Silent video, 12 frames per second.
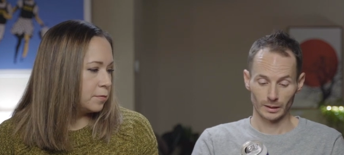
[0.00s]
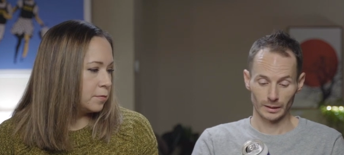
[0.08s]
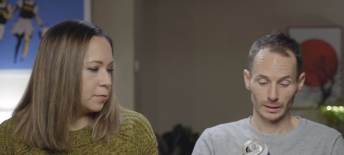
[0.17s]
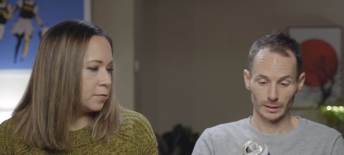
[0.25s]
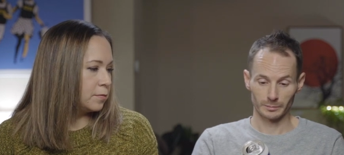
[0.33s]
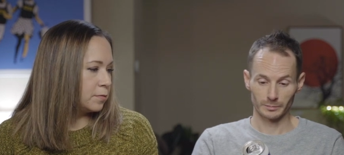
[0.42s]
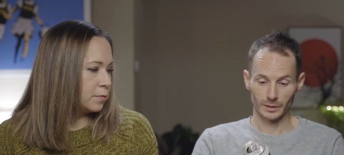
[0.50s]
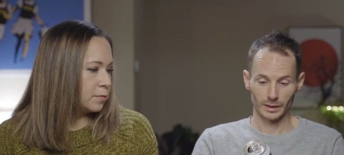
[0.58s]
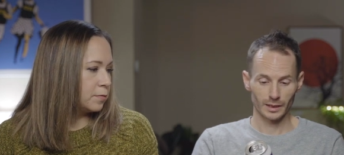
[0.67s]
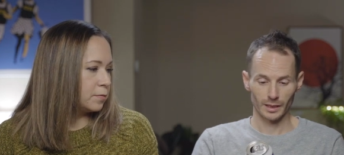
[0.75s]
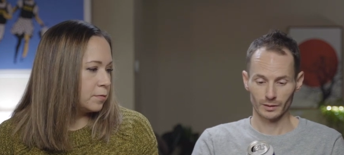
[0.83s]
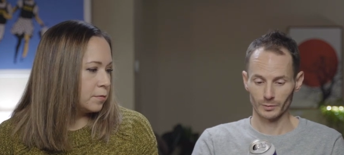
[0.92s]
Speaker 1: Um,
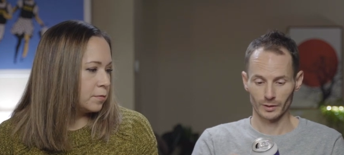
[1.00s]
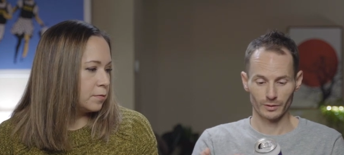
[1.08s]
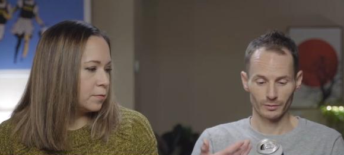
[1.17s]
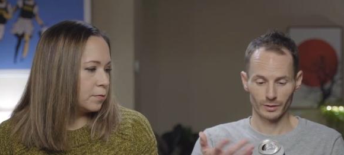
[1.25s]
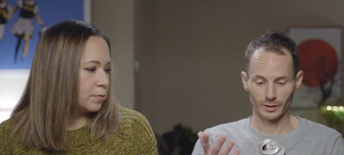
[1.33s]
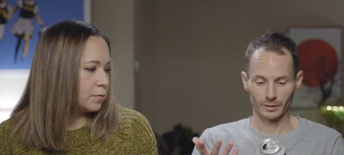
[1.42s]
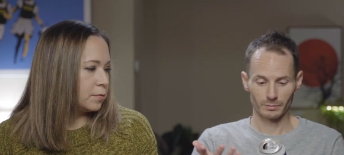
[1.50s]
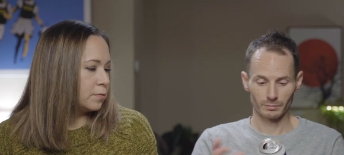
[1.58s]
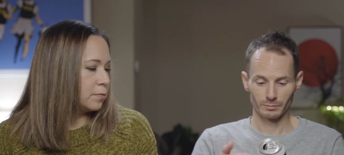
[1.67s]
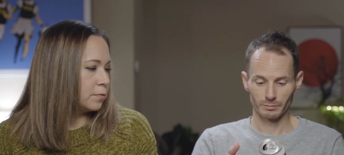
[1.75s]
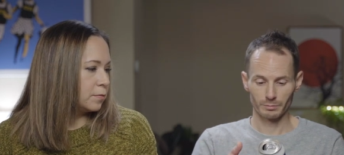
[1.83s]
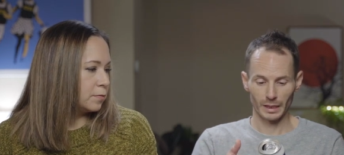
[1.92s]
again, with the very
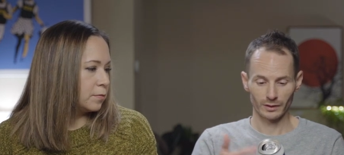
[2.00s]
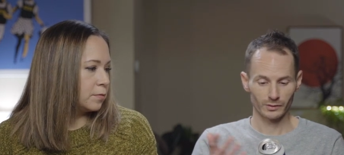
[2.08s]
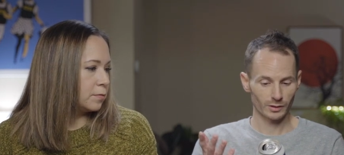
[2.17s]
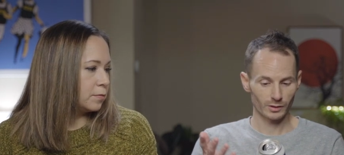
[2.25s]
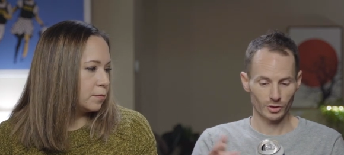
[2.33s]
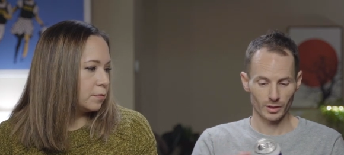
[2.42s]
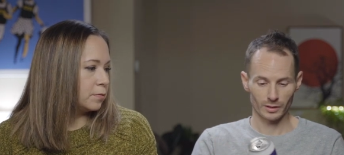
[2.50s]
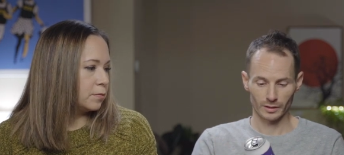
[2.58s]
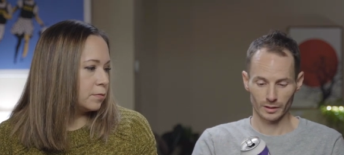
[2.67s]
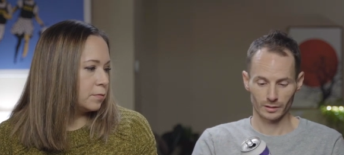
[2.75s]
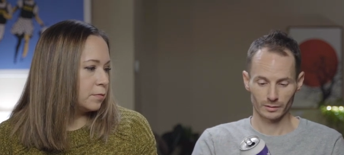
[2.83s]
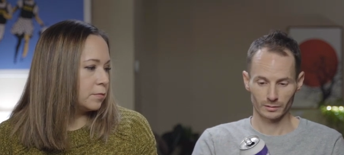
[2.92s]
basic and
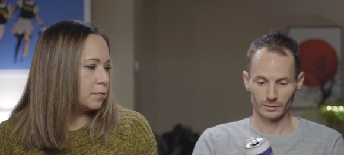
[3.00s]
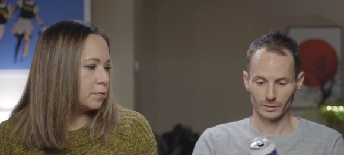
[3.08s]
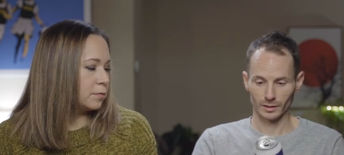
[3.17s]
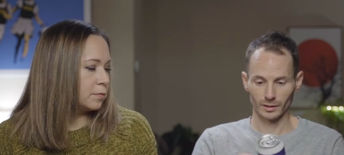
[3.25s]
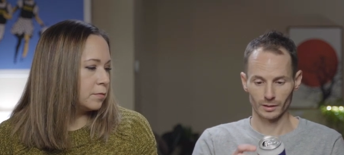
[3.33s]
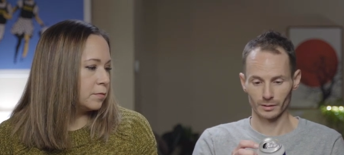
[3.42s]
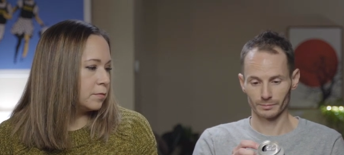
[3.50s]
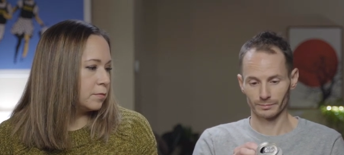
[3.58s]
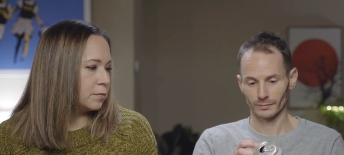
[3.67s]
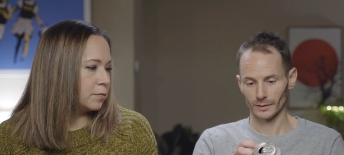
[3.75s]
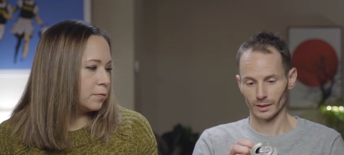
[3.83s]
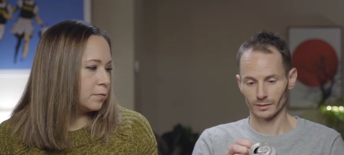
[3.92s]
generic uh,
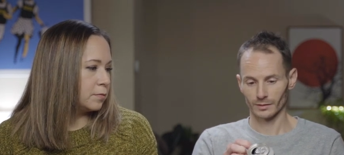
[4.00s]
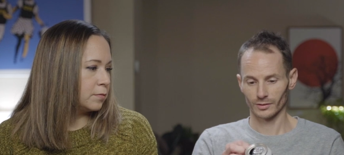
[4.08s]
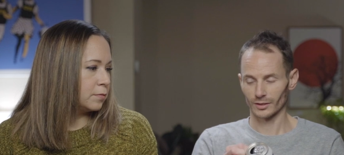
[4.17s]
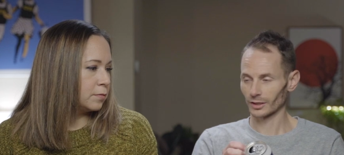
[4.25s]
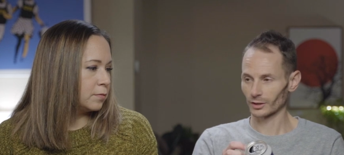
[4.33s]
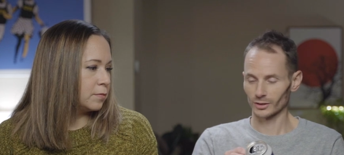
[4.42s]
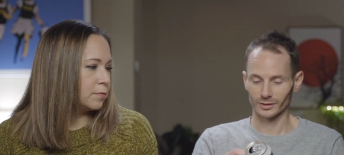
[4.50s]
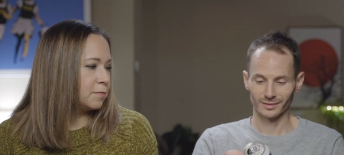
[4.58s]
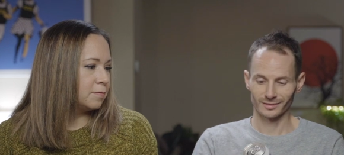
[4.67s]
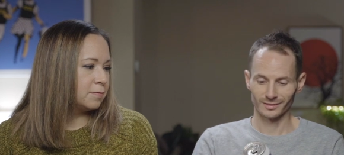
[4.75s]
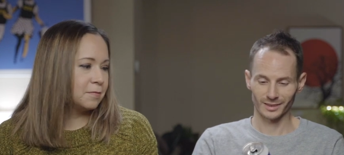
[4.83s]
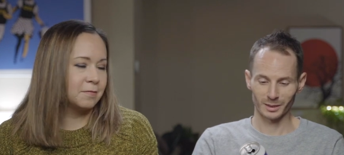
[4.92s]
sticker
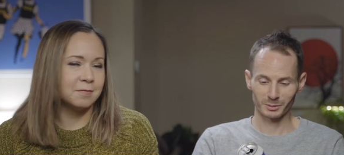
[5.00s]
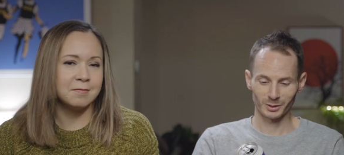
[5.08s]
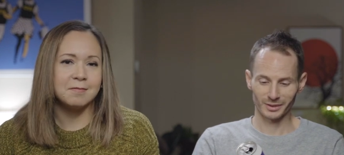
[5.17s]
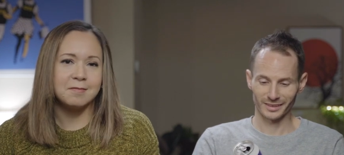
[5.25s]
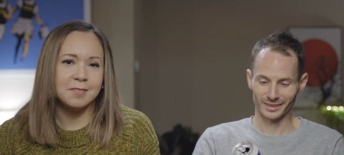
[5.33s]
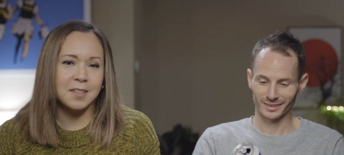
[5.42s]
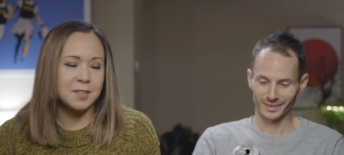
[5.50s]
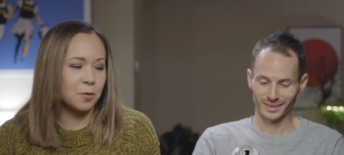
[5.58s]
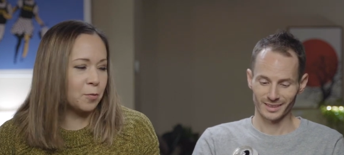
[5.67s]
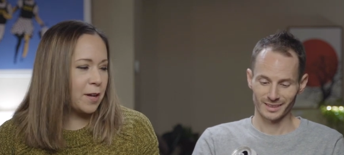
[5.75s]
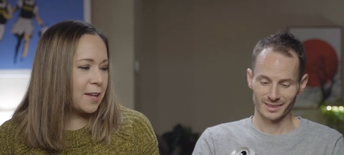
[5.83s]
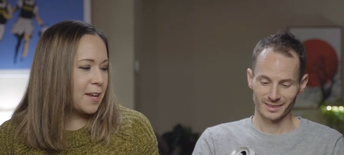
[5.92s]
label there. It's
Speaker 2: a
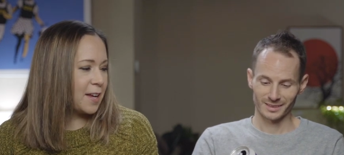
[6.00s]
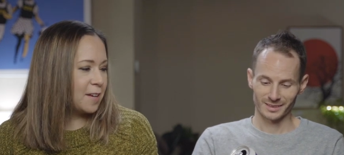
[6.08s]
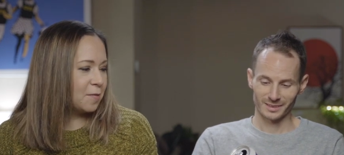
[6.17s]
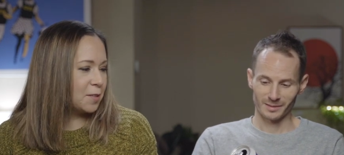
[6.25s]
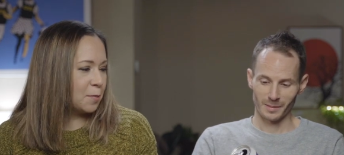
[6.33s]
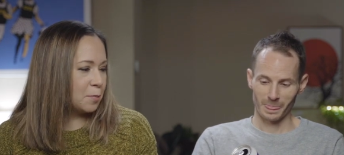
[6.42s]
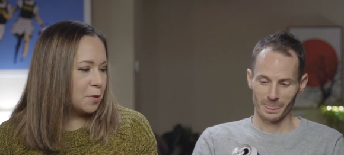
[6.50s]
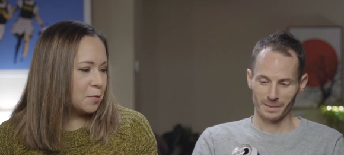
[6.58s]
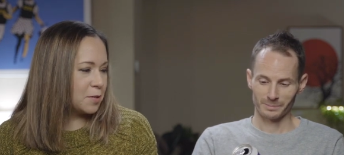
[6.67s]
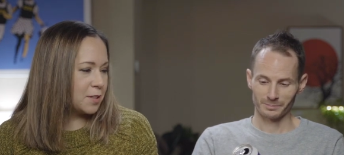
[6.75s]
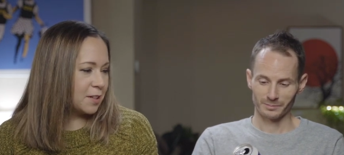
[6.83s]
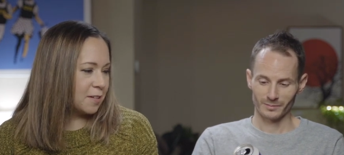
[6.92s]
white can with a blue
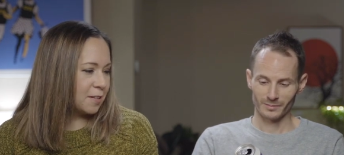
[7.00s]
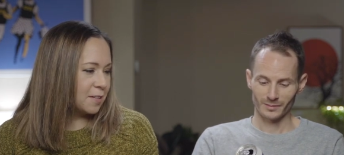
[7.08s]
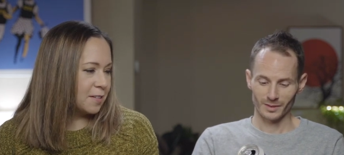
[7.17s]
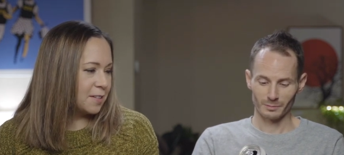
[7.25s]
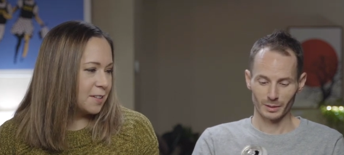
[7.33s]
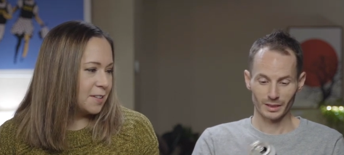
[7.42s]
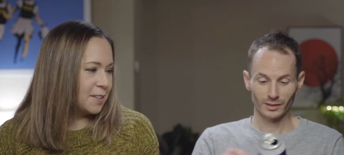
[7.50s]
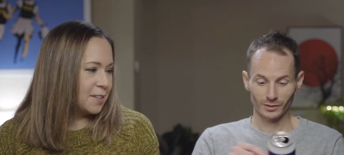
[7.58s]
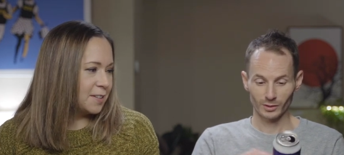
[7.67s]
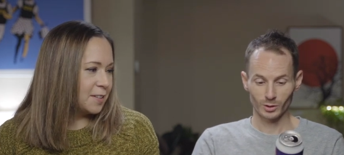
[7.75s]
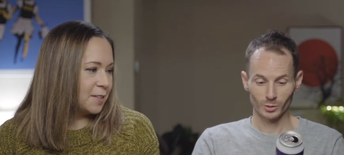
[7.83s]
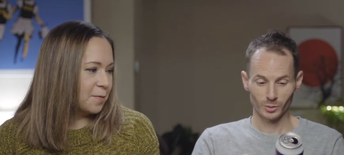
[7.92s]
sticker. But it
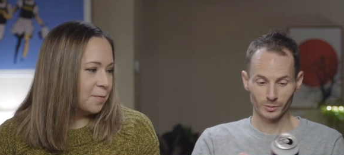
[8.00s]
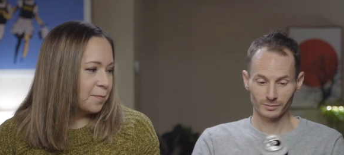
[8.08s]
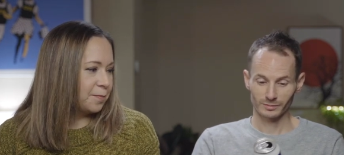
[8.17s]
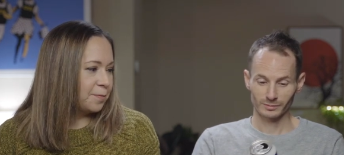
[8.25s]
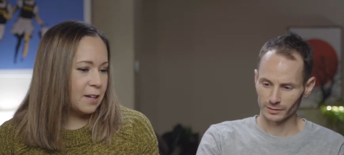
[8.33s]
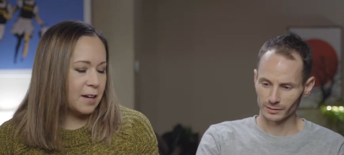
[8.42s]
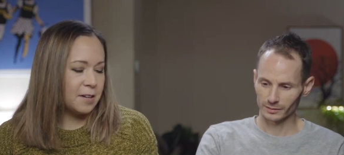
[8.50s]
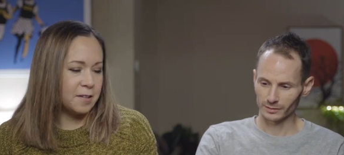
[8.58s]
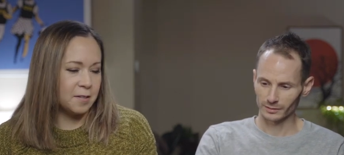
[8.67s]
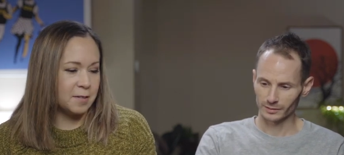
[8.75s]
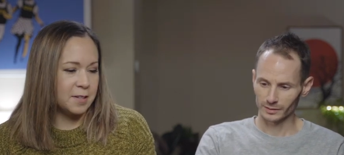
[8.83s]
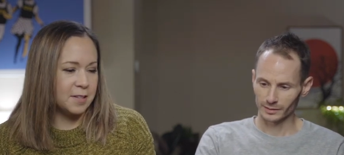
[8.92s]
does look cool. I don't
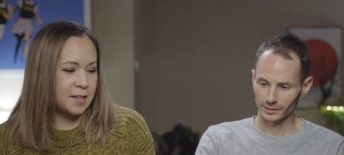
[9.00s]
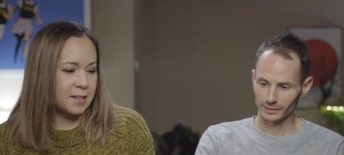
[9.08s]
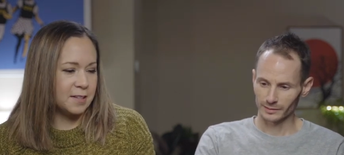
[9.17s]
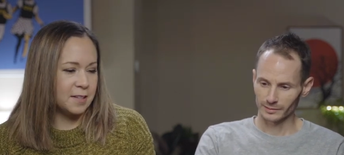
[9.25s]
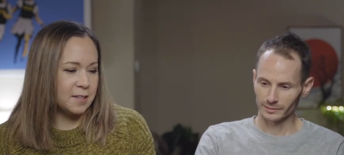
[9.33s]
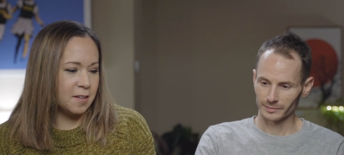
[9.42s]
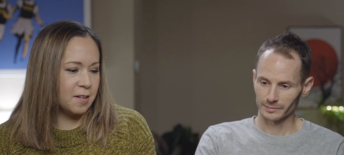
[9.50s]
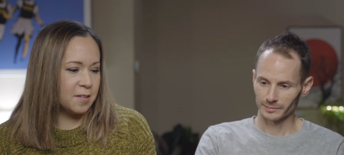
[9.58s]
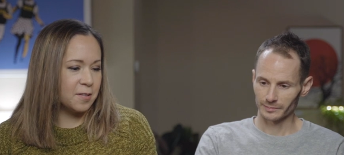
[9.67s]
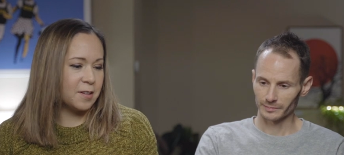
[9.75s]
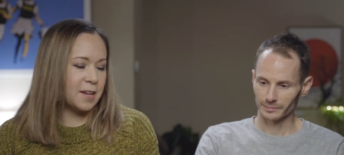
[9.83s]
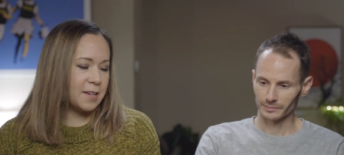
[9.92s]
know. It says it's
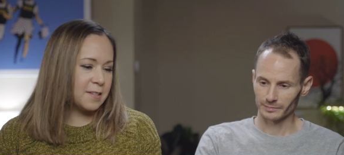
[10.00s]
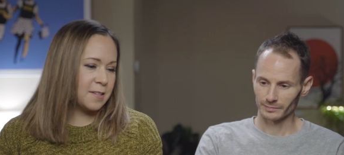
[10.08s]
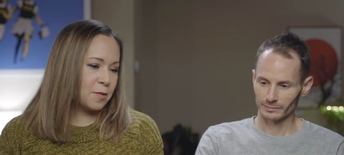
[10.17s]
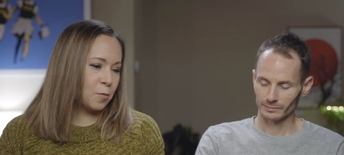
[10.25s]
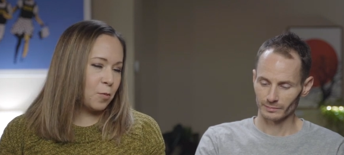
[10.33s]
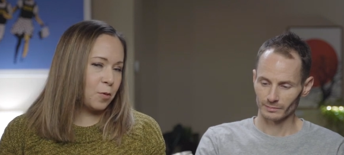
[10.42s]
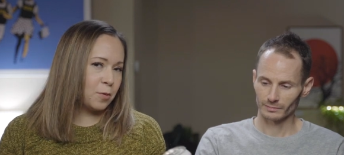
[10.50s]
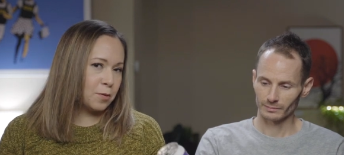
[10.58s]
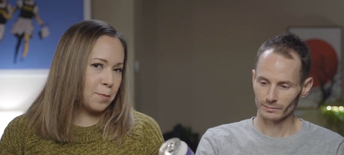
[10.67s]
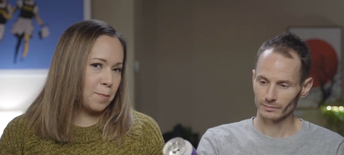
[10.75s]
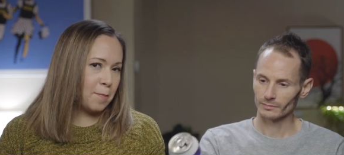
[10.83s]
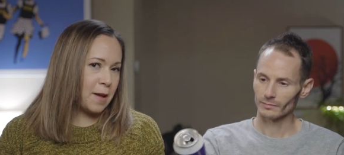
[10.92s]
honored as the
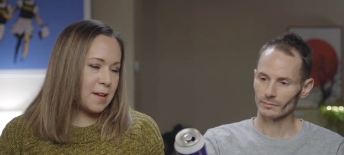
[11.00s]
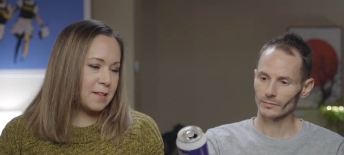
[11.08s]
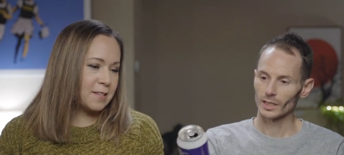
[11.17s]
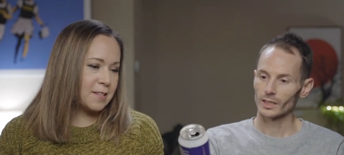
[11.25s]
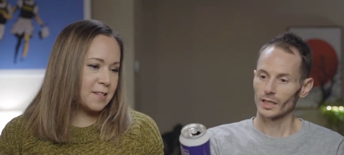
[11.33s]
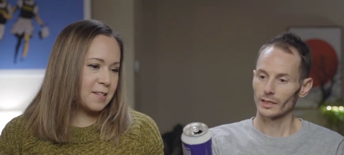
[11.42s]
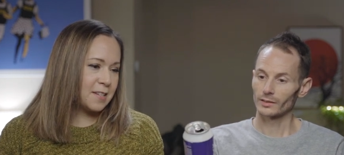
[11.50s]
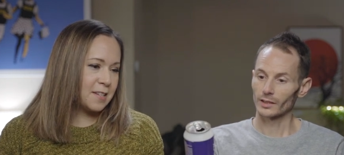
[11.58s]
world's best. It